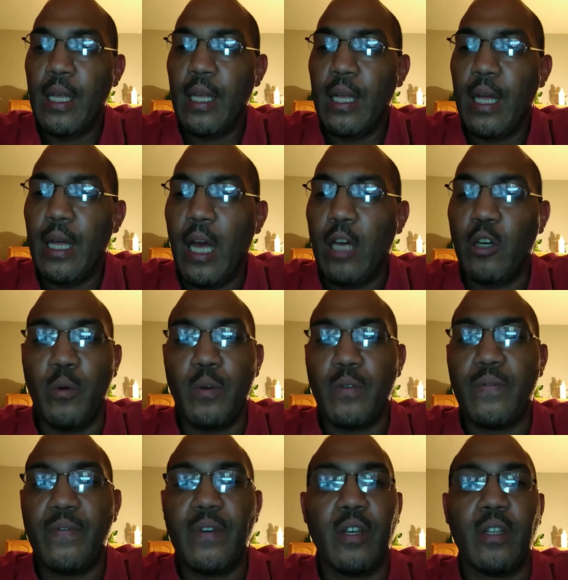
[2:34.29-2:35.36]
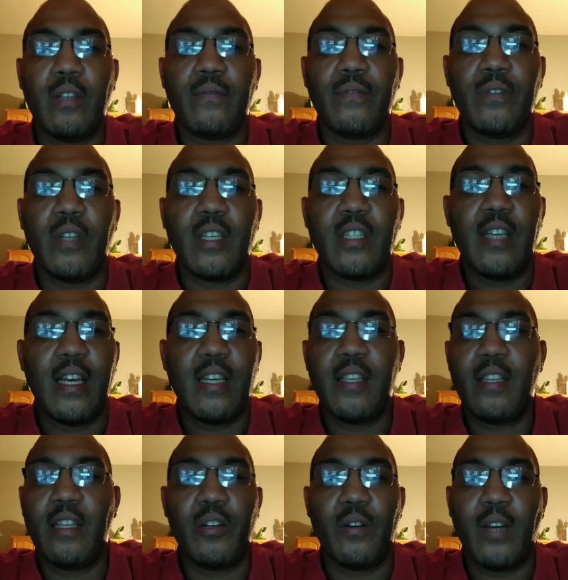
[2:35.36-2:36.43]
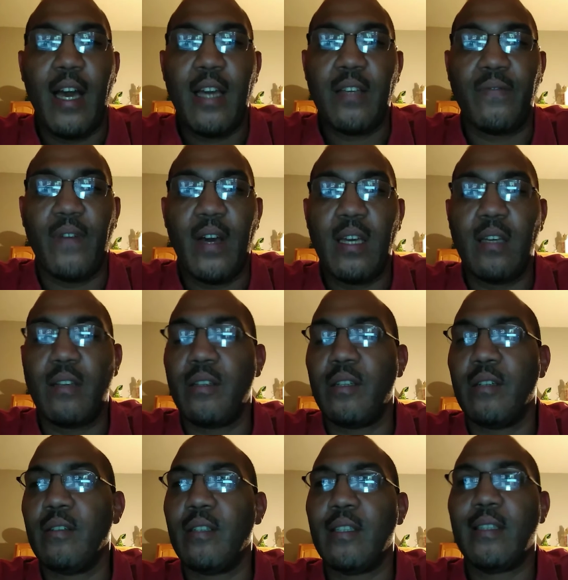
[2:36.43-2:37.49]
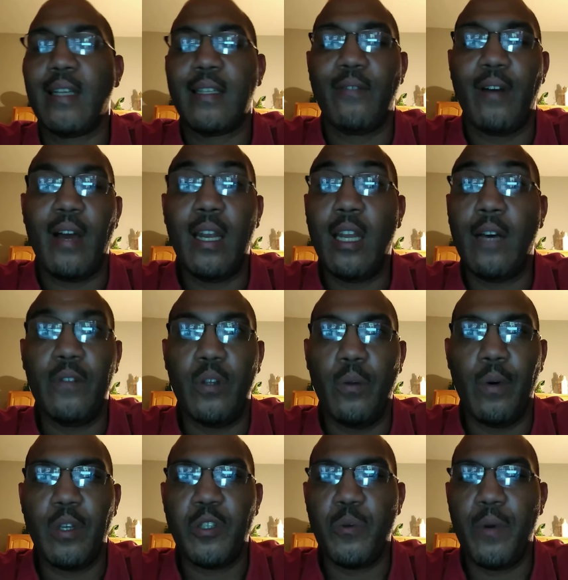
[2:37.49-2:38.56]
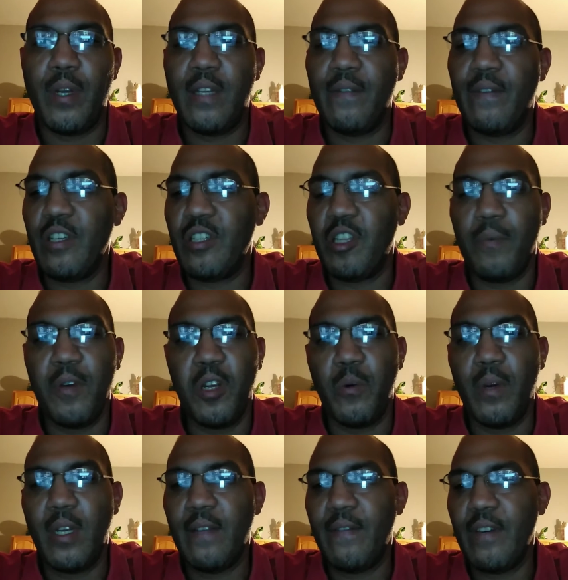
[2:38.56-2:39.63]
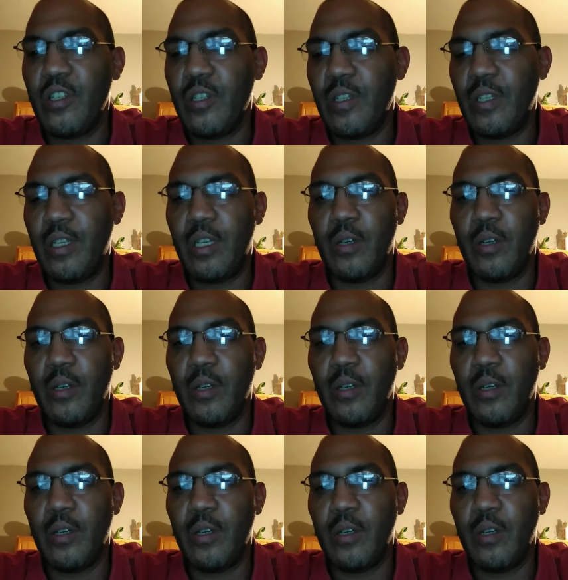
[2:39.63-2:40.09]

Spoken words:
I always feel, I see the little guys fighting, that's why I love the welterweight division, the middleweight division,